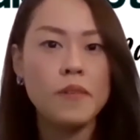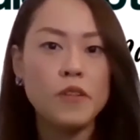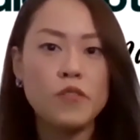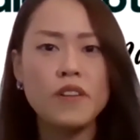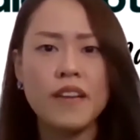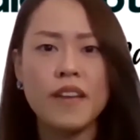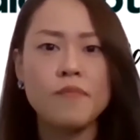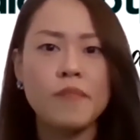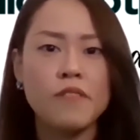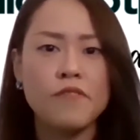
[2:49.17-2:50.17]

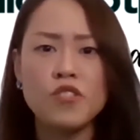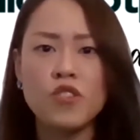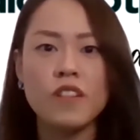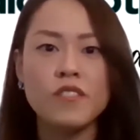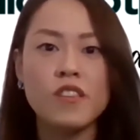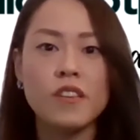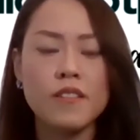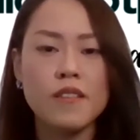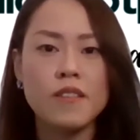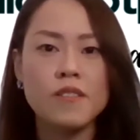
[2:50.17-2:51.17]
anatomy, physiology,
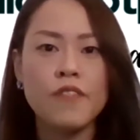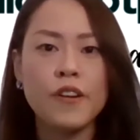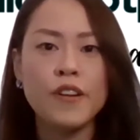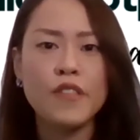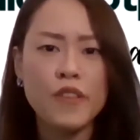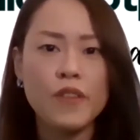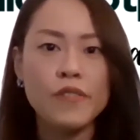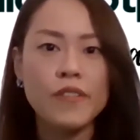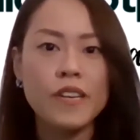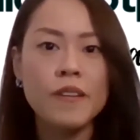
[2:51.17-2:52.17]
it's very
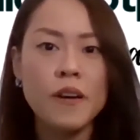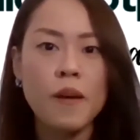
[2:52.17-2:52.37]
theory,